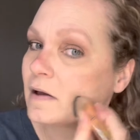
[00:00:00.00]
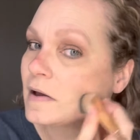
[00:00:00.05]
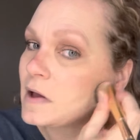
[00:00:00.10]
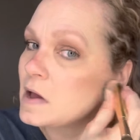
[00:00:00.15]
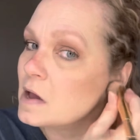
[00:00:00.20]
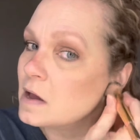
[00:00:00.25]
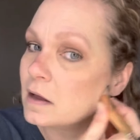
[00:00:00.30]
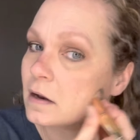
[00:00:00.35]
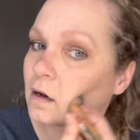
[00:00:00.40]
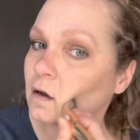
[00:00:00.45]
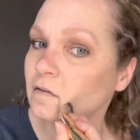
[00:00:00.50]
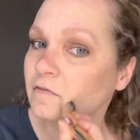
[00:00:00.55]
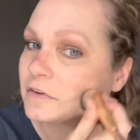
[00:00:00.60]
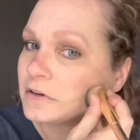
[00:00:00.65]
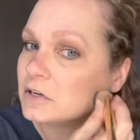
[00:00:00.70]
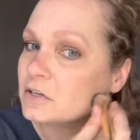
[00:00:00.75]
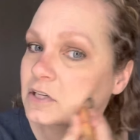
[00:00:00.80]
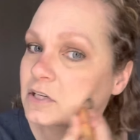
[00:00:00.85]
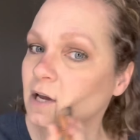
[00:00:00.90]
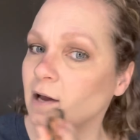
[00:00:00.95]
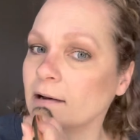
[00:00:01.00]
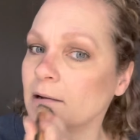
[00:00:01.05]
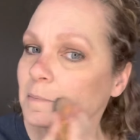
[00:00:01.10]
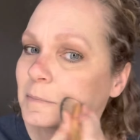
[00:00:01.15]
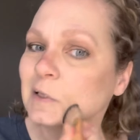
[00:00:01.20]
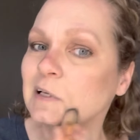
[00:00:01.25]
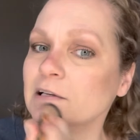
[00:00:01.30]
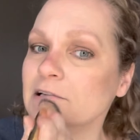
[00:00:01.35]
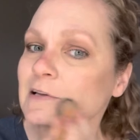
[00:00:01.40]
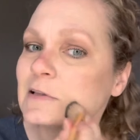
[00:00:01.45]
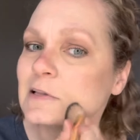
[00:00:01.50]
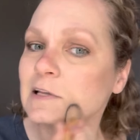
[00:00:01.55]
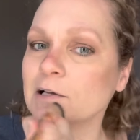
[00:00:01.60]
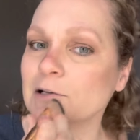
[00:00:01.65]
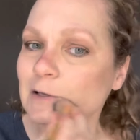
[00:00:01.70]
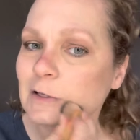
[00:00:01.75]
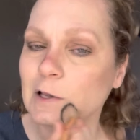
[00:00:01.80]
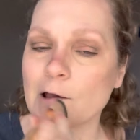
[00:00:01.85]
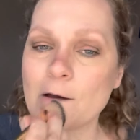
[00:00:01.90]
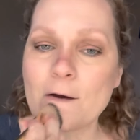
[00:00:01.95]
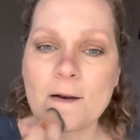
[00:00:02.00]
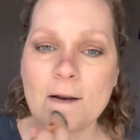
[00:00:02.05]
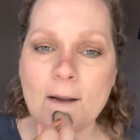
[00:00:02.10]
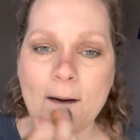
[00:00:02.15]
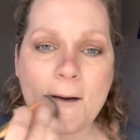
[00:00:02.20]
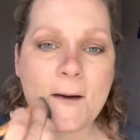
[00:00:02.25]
And I finished kind of blending this in.